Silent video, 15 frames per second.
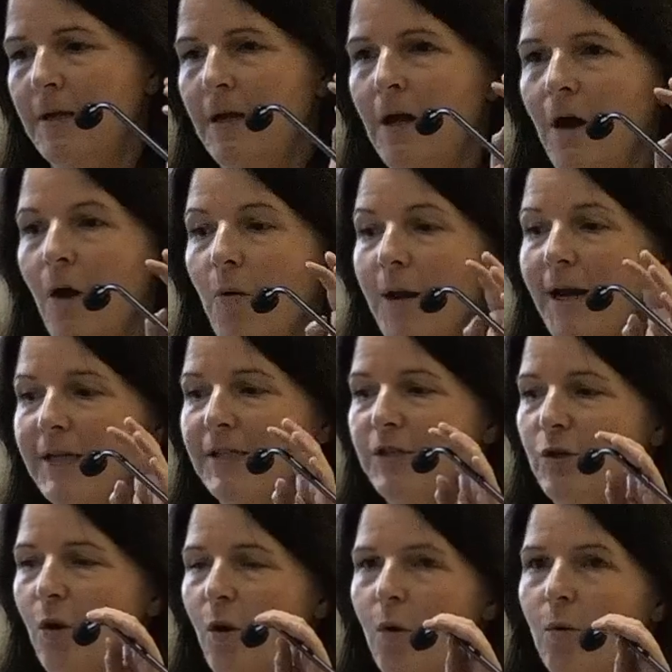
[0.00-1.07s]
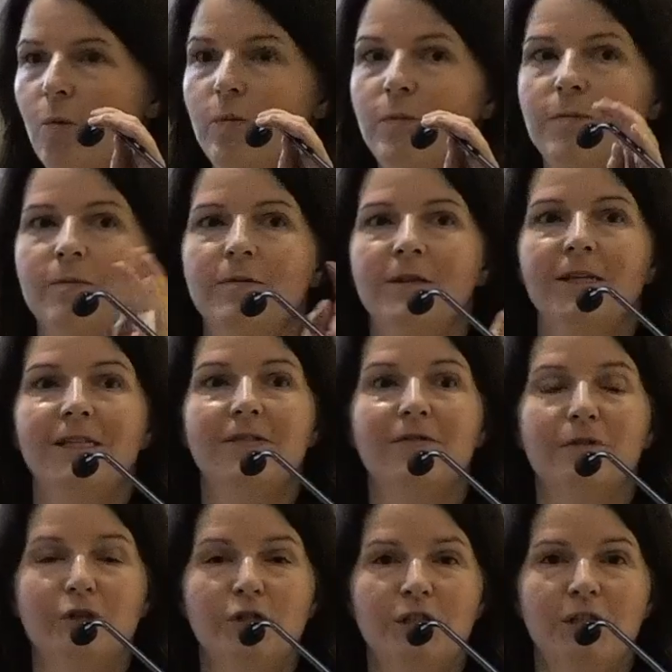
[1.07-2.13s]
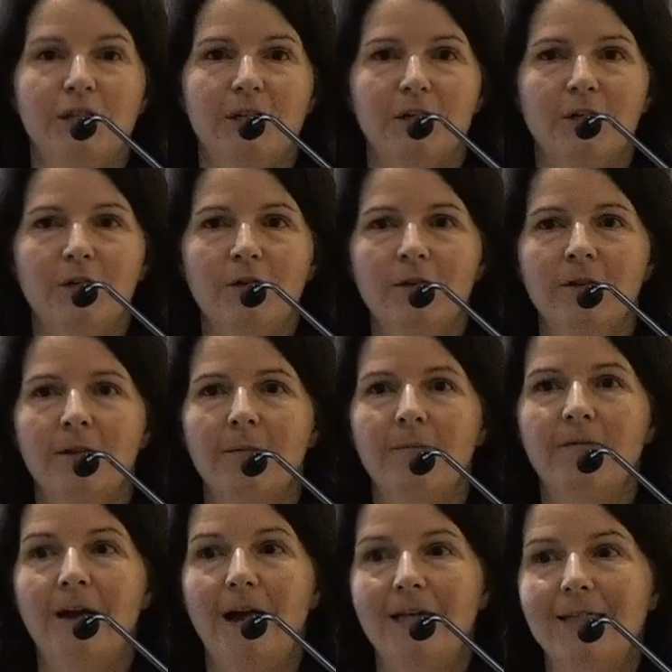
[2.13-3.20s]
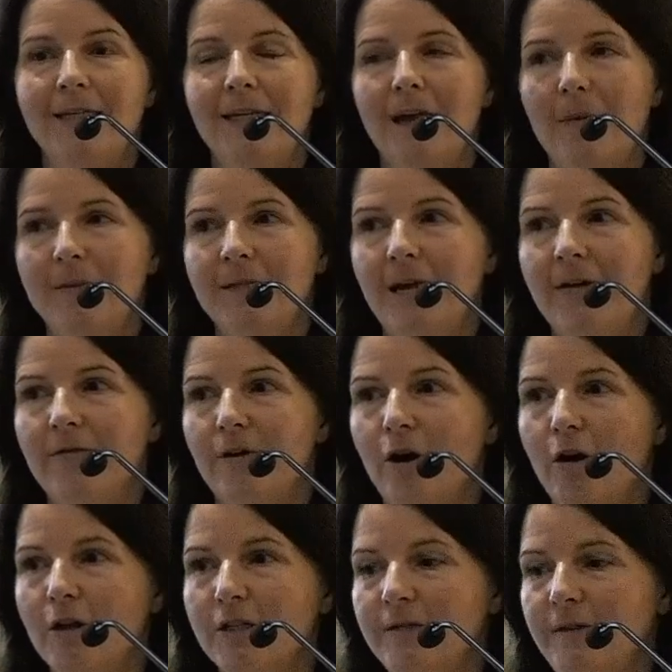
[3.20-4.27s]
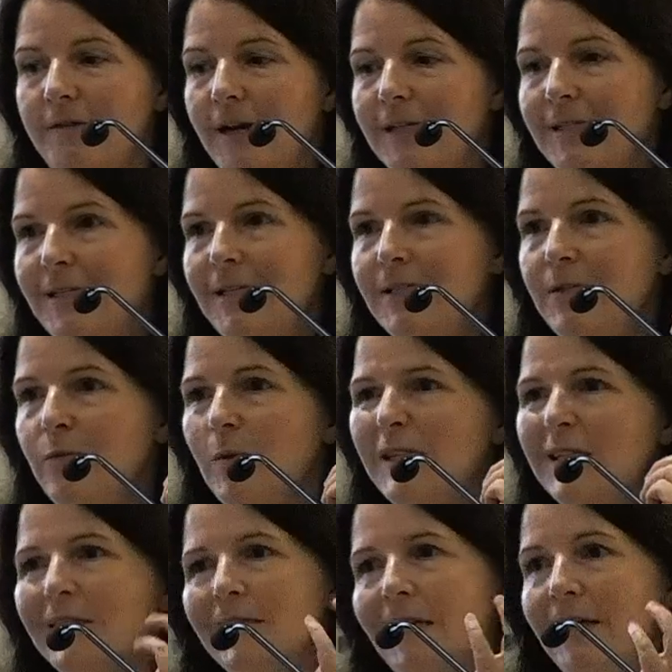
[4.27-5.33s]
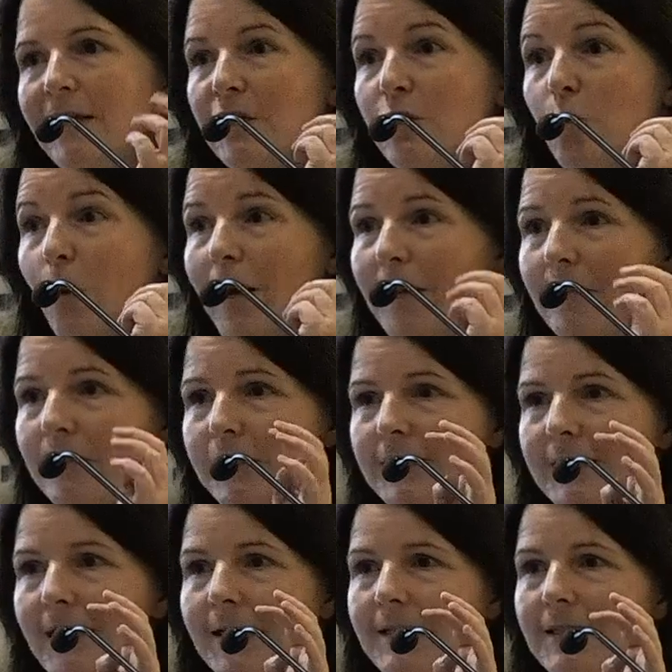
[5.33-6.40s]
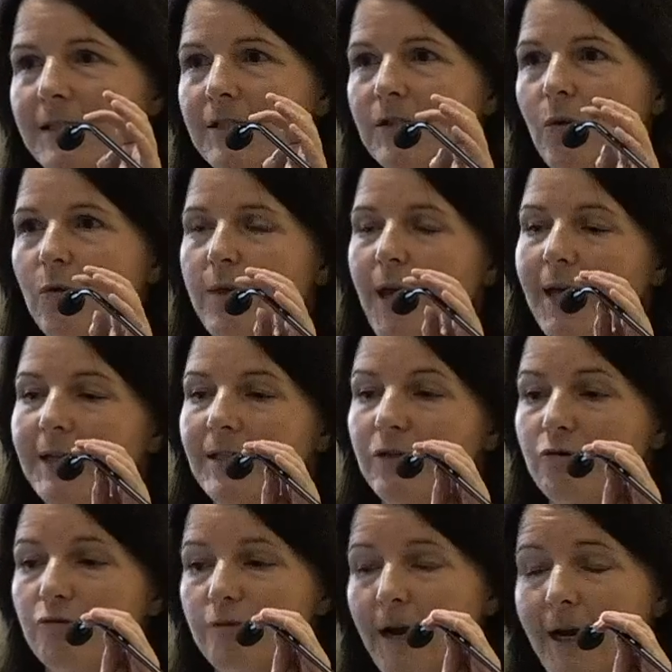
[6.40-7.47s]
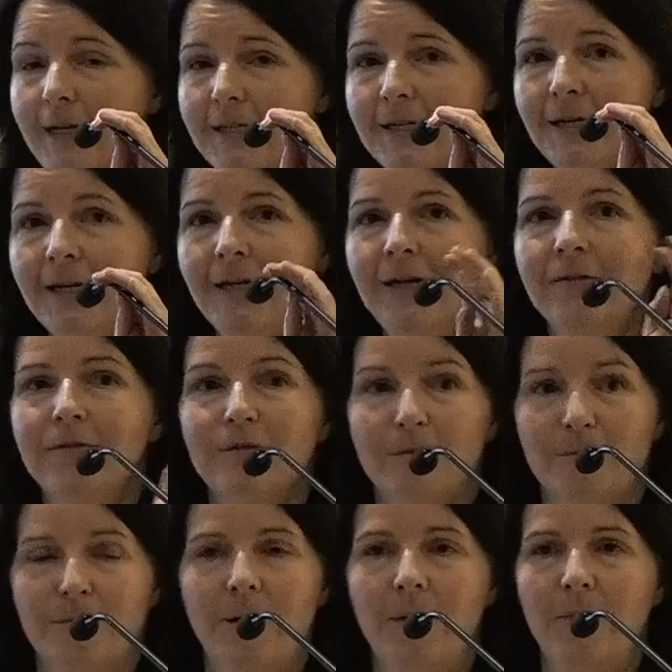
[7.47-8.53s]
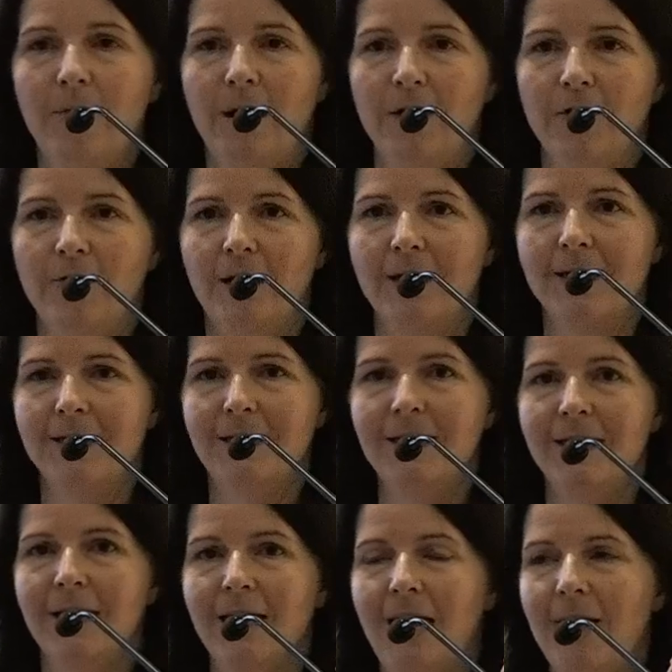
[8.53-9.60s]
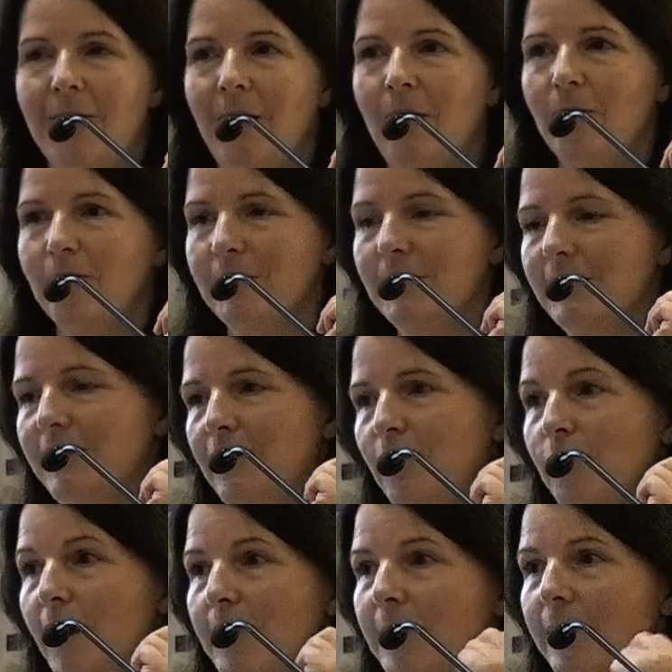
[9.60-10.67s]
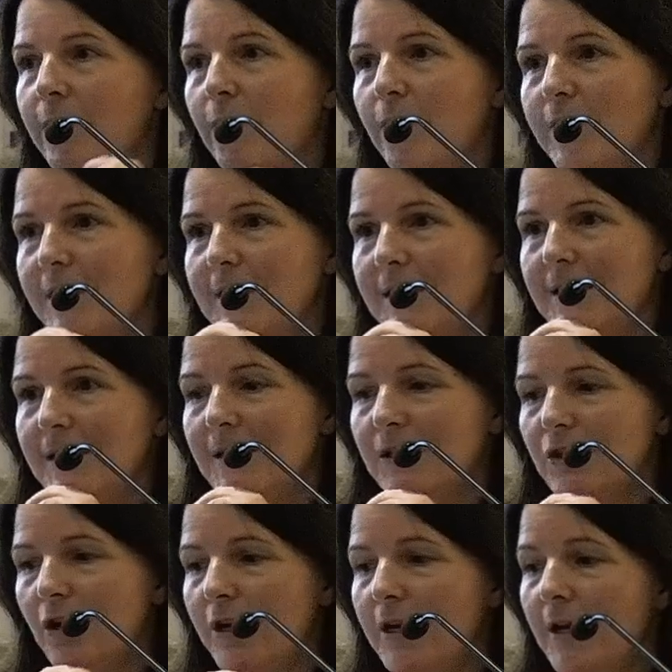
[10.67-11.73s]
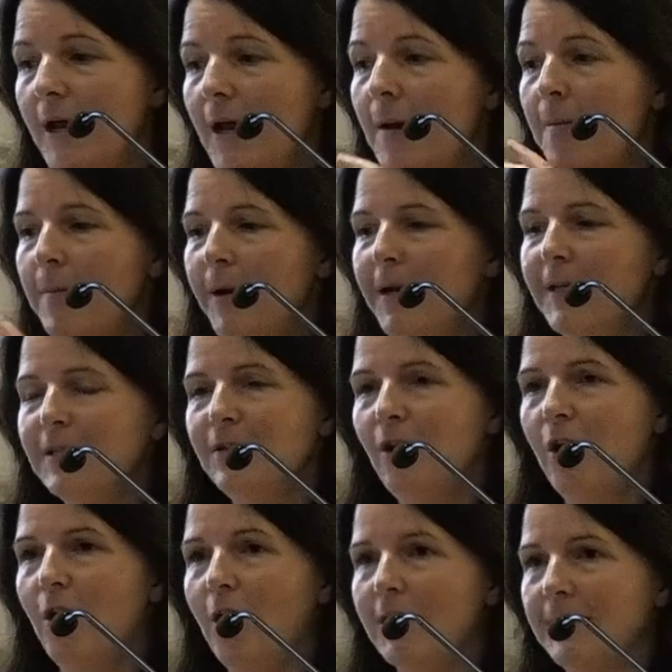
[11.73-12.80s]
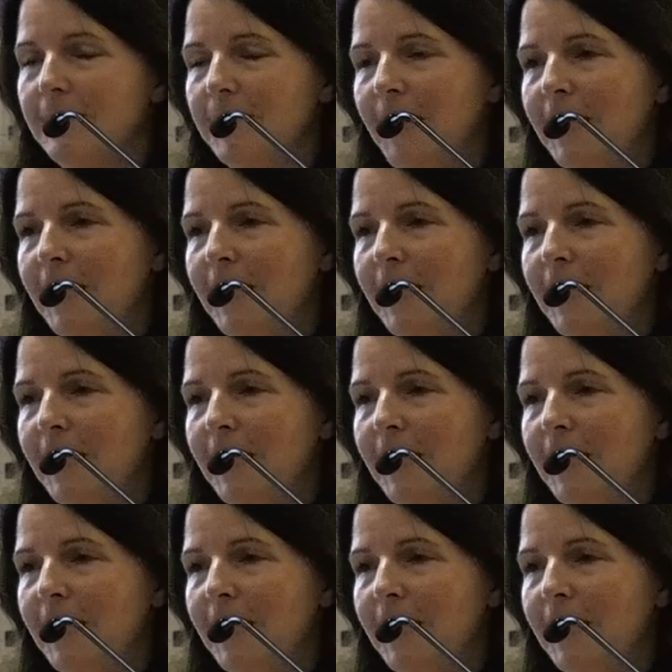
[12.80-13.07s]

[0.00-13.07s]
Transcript: Okay, so this first year, the vaccine uptake for RSV vaccines was in the 20%, so that's great for a brand new vaccine that came out, right before the season started, but it's not awesome.